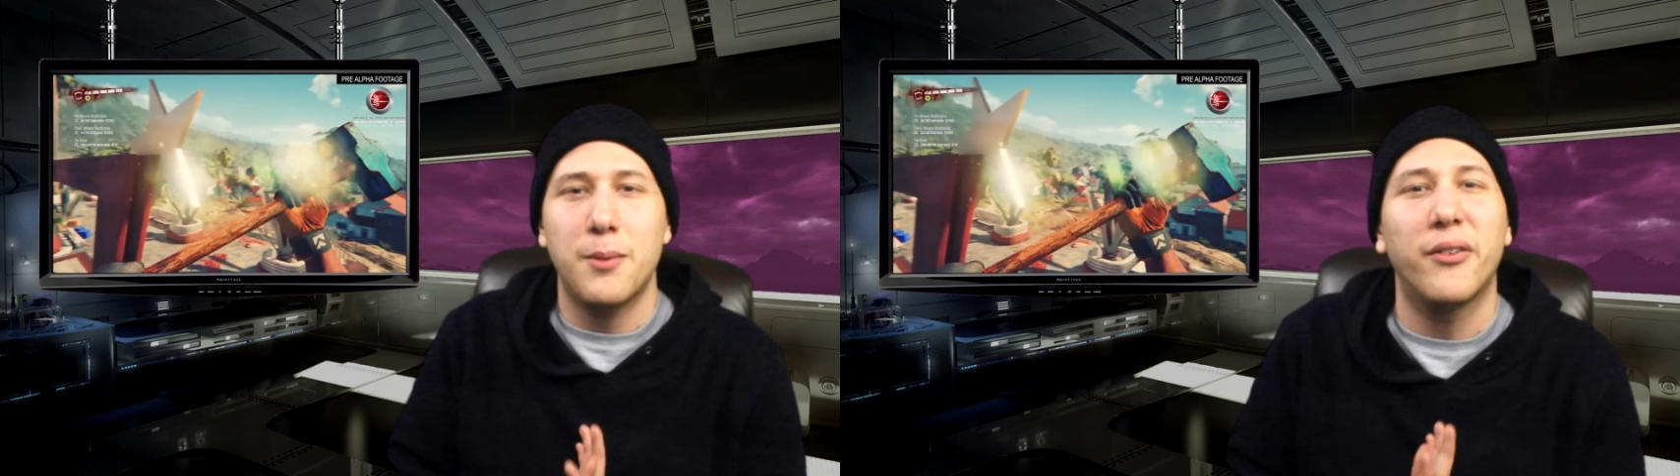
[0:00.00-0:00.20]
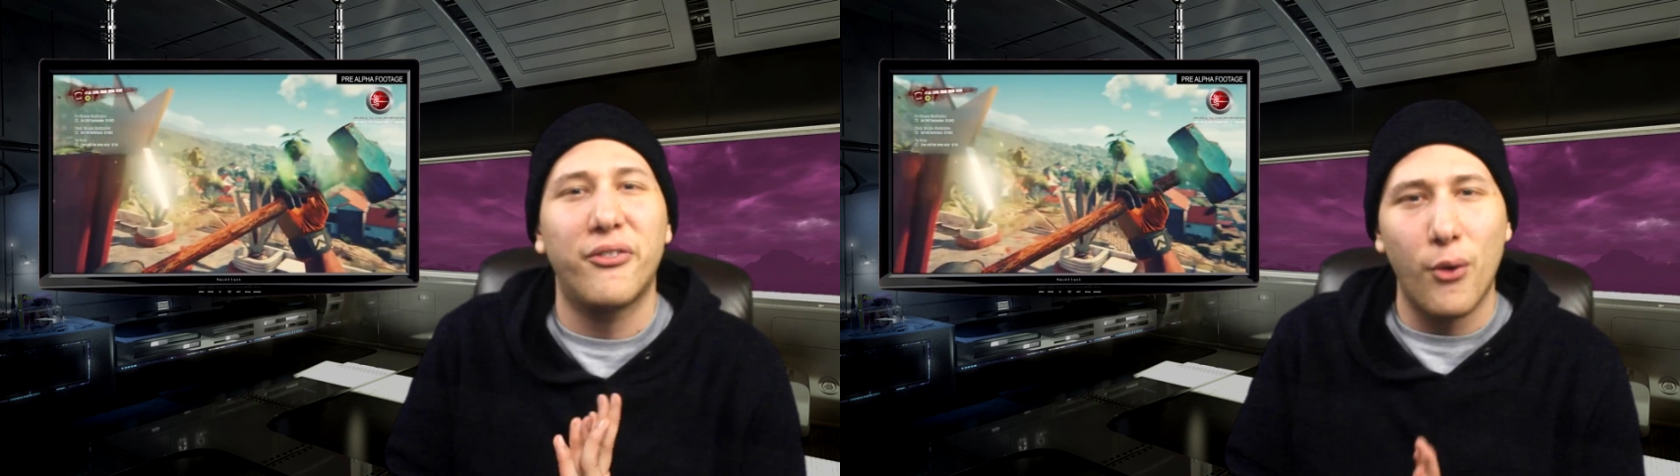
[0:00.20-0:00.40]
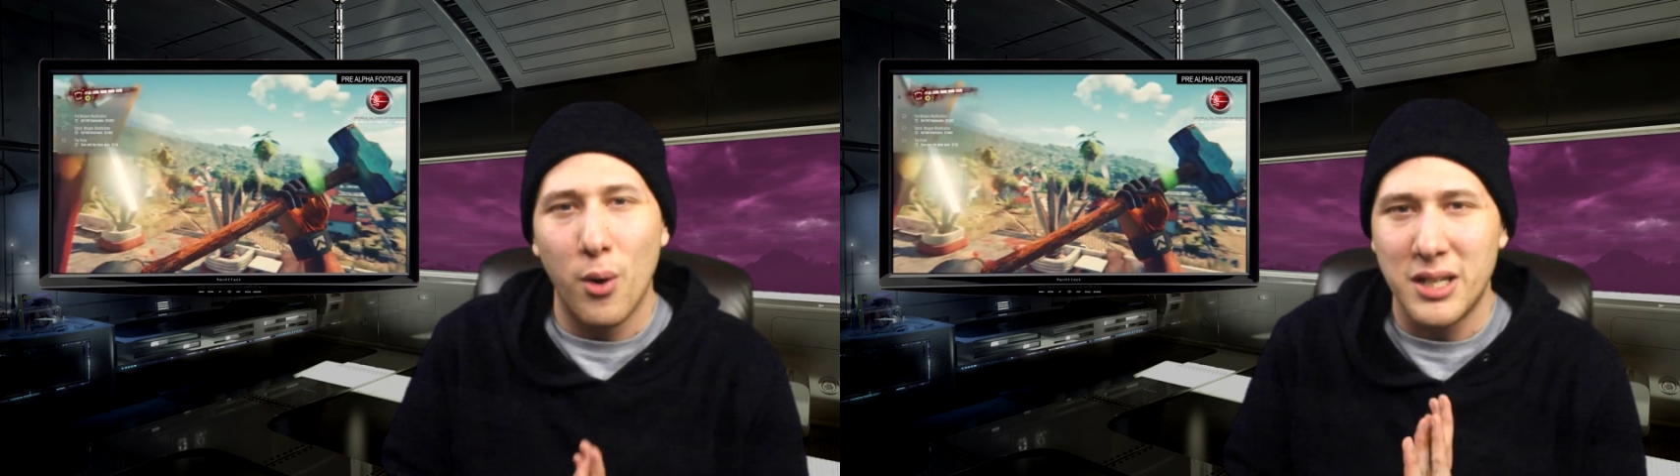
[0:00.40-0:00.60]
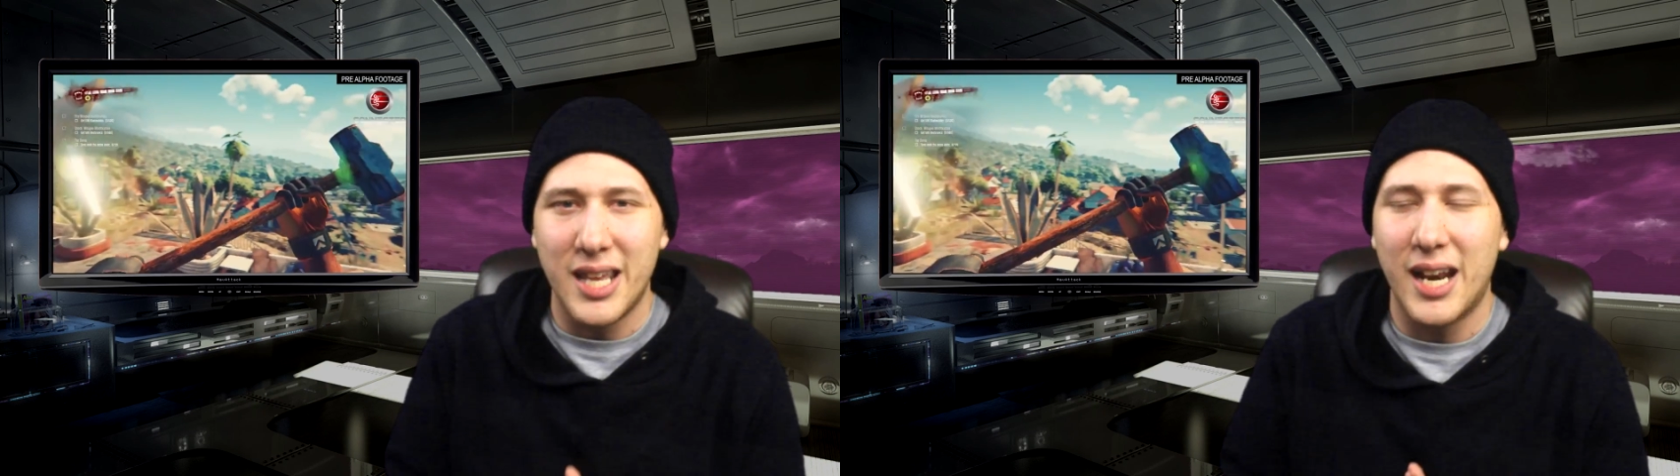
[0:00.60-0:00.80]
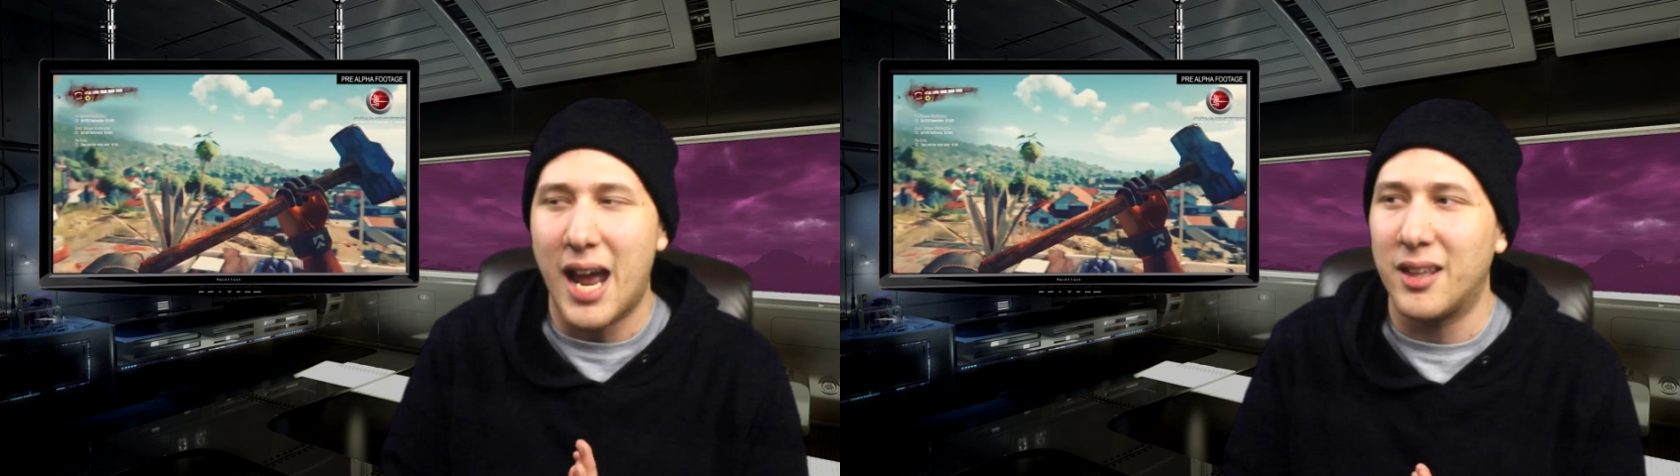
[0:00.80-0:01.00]
before in
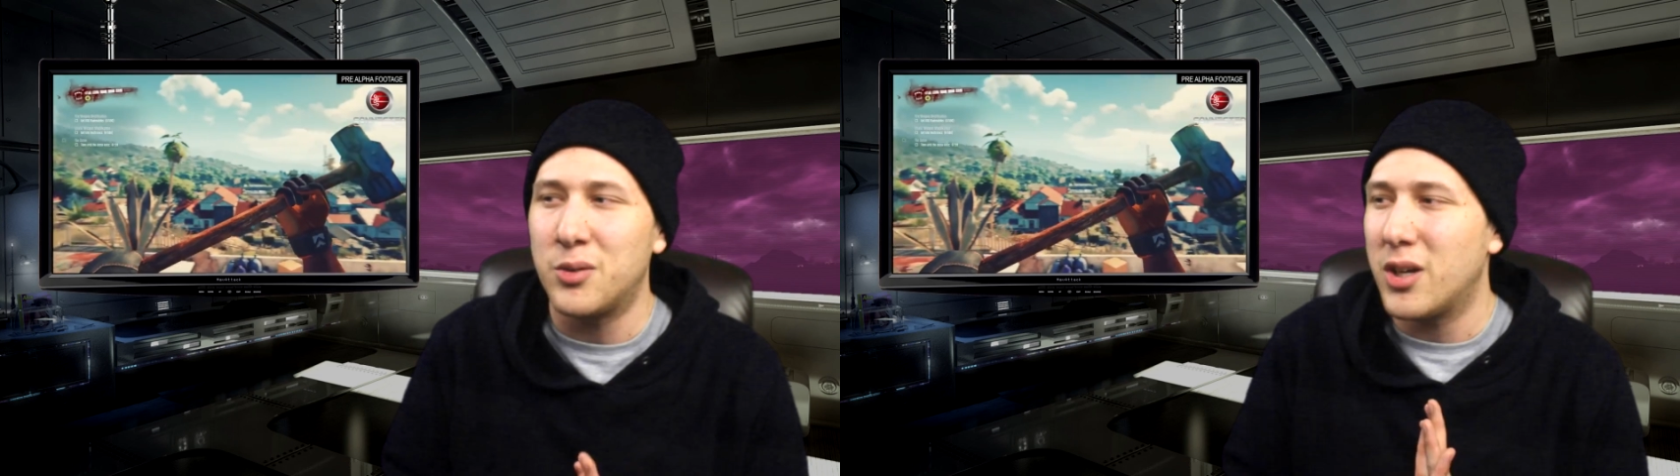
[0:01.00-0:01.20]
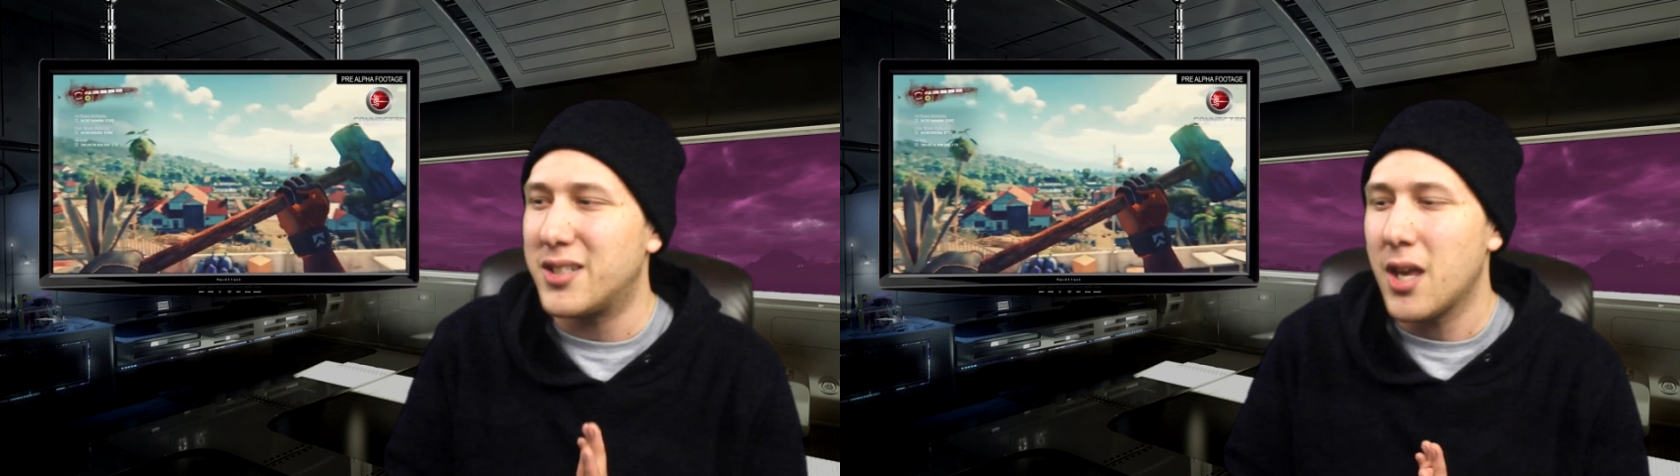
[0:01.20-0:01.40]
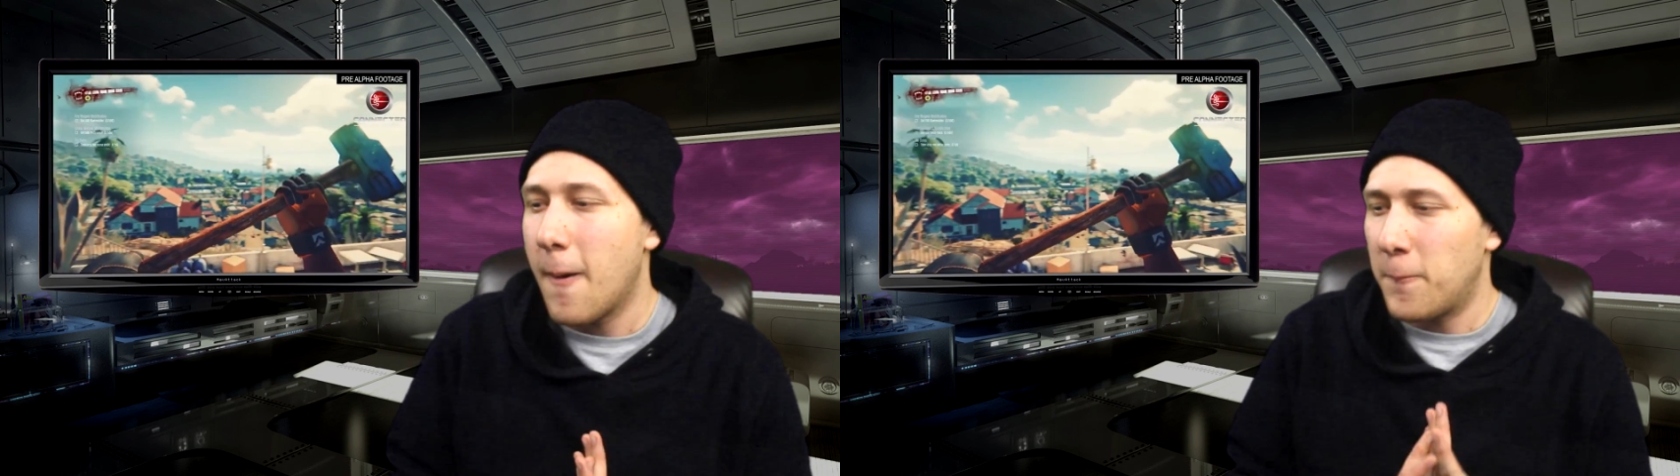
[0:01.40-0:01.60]
Dead Island was,